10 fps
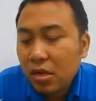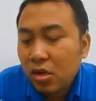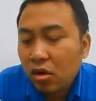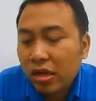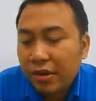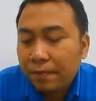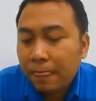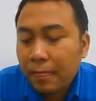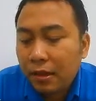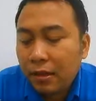
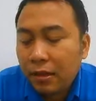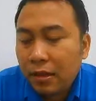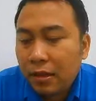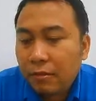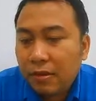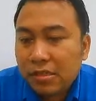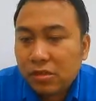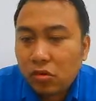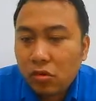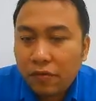Okay, let's
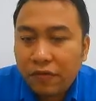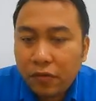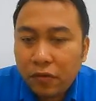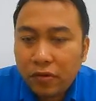go for